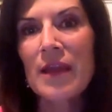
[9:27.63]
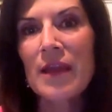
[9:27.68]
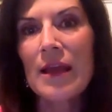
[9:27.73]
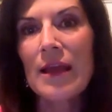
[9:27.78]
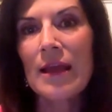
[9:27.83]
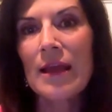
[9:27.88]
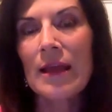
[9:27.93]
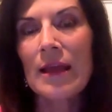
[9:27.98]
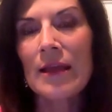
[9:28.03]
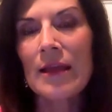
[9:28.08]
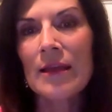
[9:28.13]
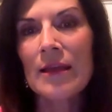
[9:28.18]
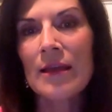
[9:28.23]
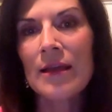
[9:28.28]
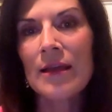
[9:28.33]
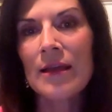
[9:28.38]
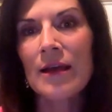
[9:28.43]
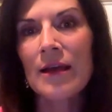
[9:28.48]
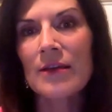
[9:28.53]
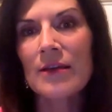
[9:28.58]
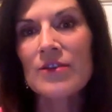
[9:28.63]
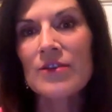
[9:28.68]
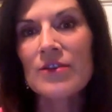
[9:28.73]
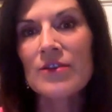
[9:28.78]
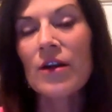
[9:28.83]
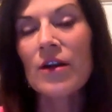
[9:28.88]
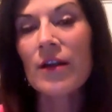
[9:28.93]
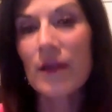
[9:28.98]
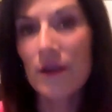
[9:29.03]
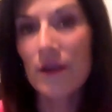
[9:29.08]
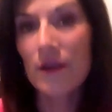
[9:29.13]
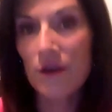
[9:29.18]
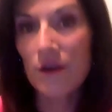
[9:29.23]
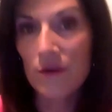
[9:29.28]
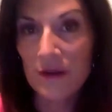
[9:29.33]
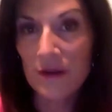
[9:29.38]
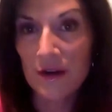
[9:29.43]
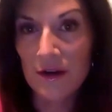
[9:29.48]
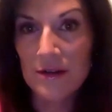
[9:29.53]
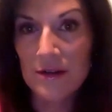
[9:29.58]
in starting a
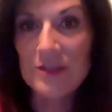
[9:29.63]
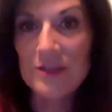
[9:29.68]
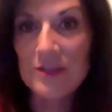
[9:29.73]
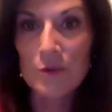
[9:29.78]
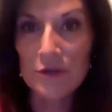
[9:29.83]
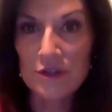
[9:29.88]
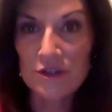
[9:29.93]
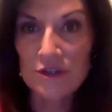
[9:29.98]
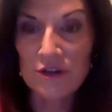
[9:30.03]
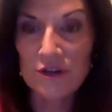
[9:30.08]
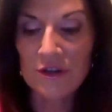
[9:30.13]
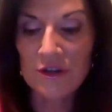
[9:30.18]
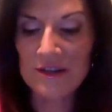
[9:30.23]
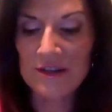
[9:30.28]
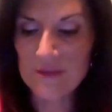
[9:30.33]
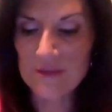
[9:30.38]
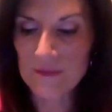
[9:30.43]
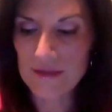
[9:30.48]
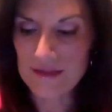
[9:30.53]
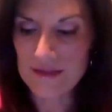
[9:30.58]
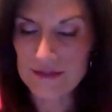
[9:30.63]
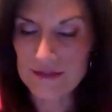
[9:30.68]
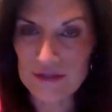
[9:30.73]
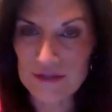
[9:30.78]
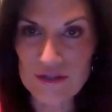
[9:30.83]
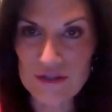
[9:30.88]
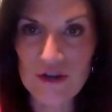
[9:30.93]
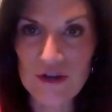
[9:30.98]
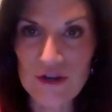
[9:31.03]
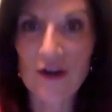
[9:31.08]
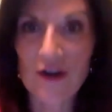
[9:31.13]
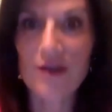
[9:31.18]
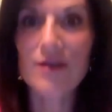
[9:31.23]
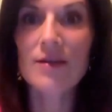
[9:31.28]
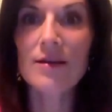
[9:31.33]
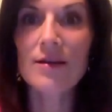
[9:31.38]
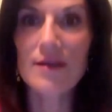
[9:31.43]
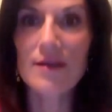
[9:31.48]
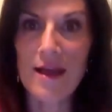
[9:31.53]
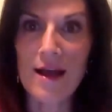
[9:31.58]
career in sports journalism, is to start
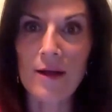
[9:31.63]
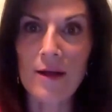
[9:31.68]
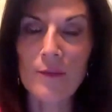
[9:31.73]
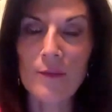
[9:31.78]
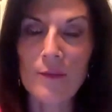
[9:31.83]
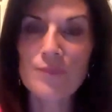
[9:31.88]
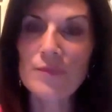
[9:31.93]
now.